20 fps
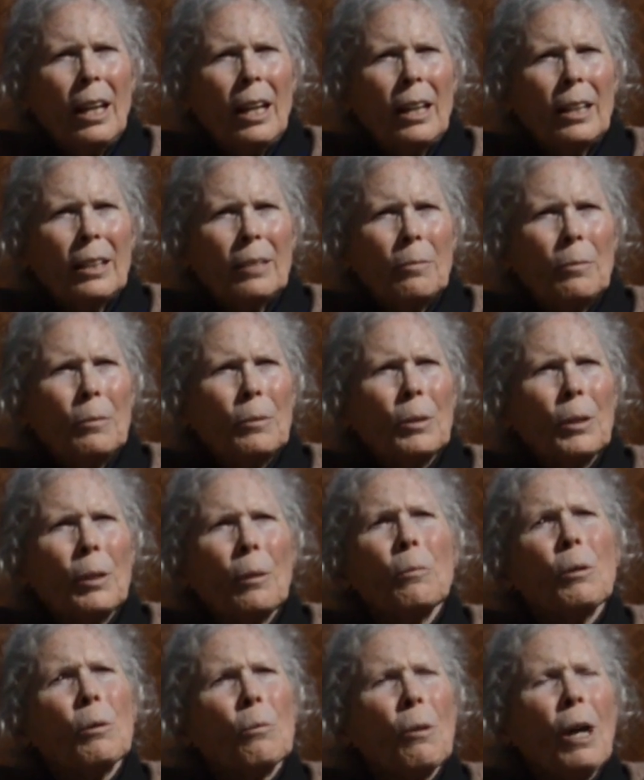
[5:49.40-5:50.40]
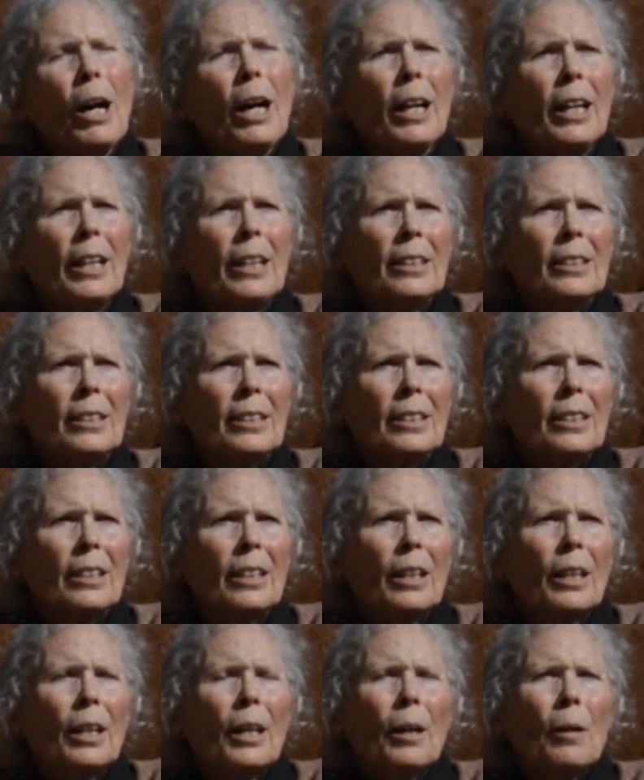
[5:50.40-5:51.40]
and that were wise,
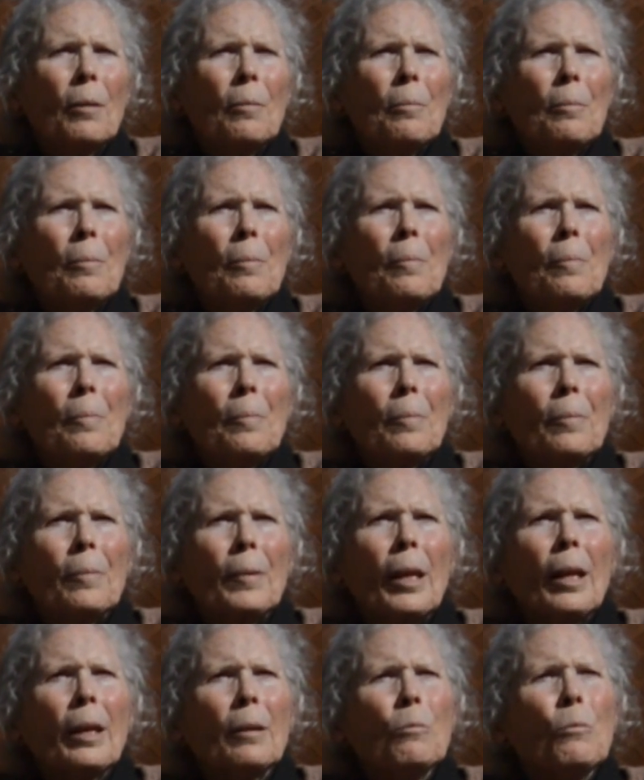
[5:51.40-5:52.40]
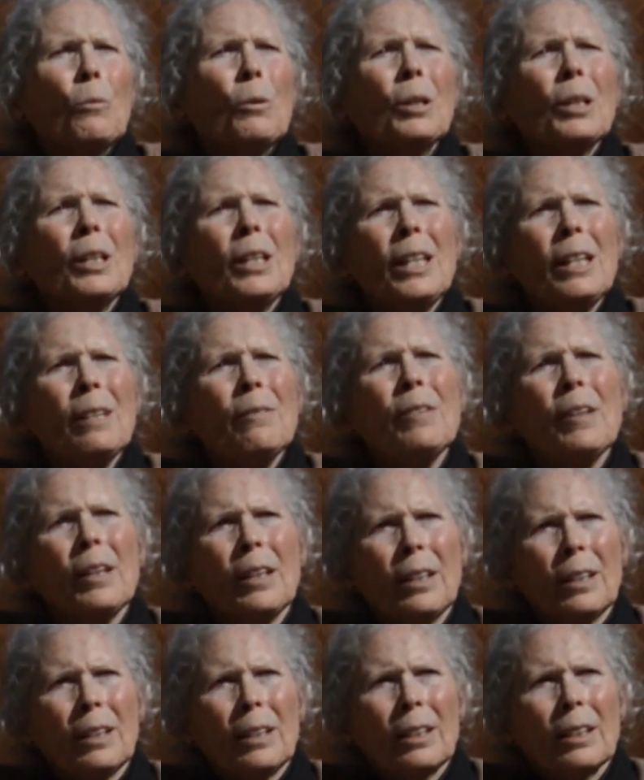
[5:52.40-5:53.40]
and were
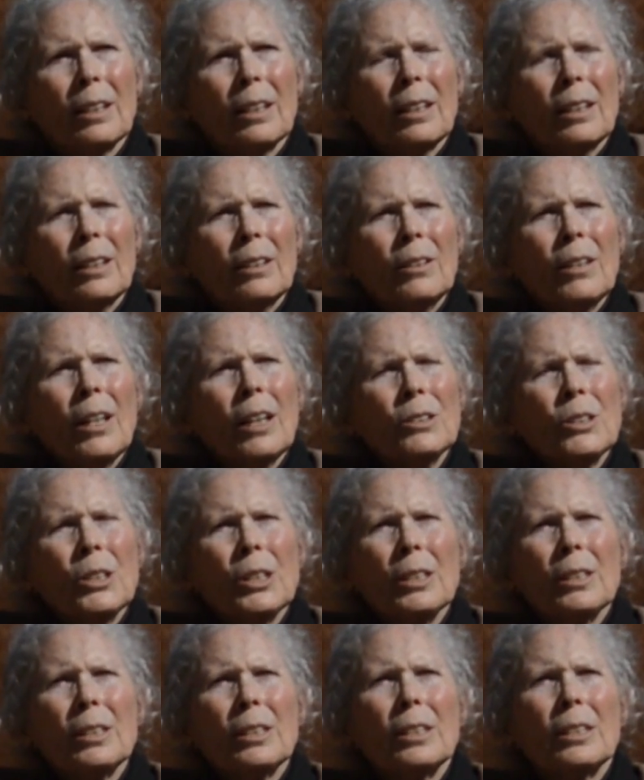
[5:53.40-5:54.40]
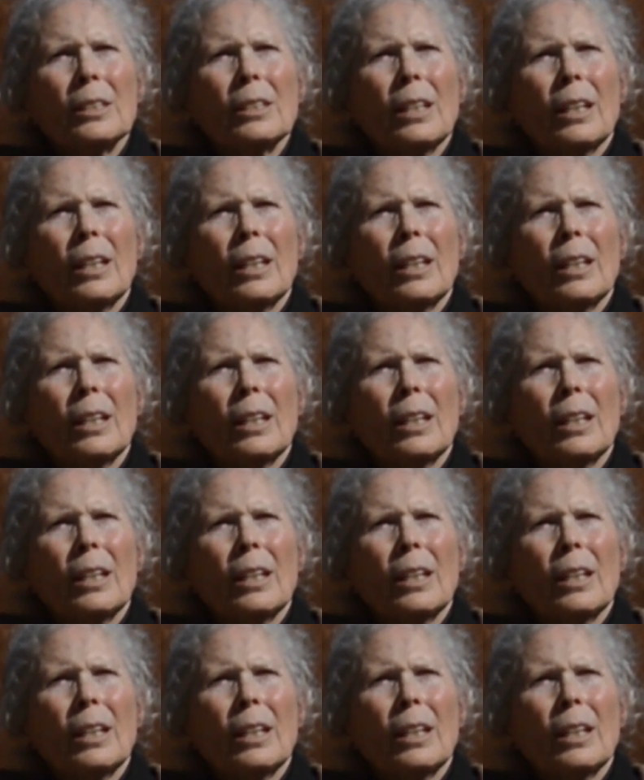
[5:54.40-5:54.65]
living, not just,